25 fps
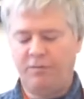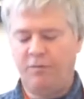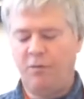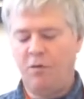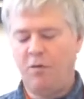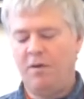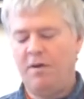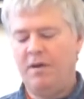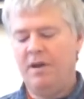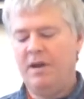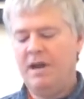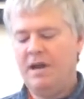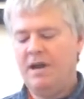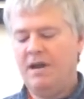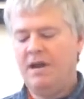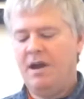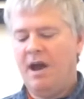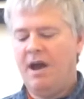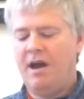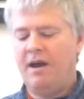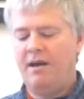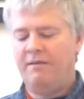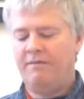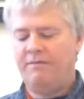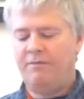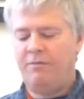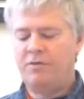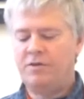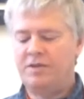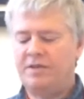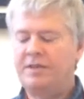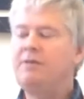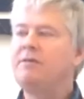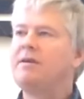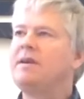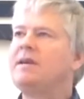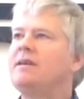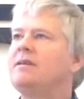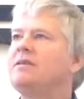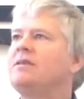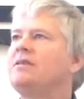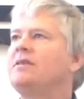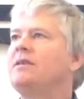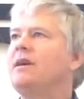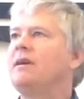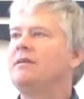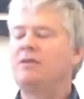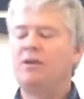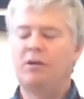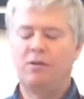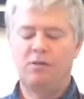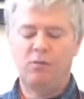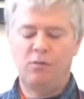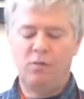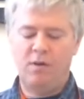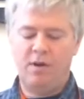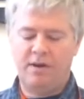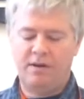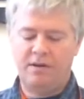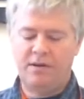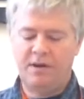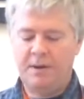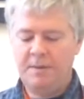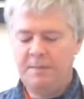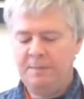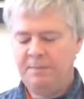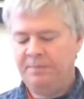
for serious adult work.